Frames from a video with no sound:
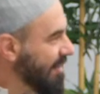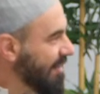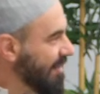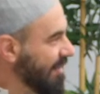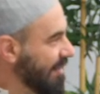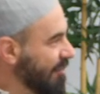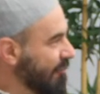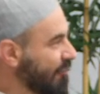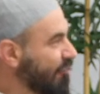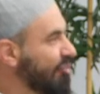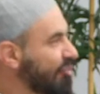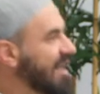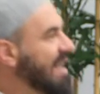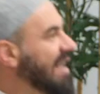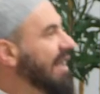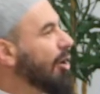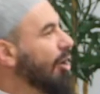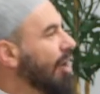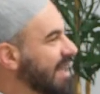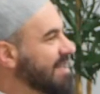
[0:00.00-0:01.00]

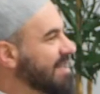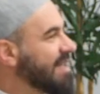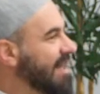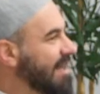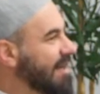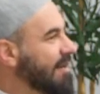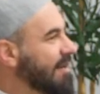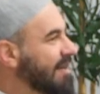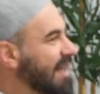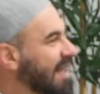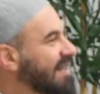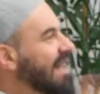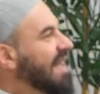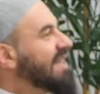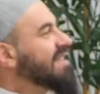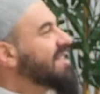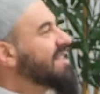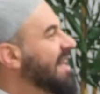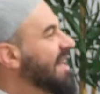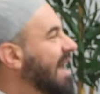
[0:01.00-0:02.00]
realizing that that's
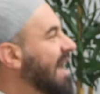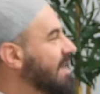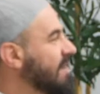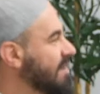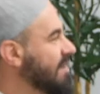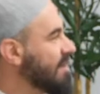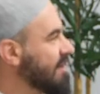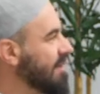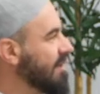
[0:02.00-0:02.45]
the case?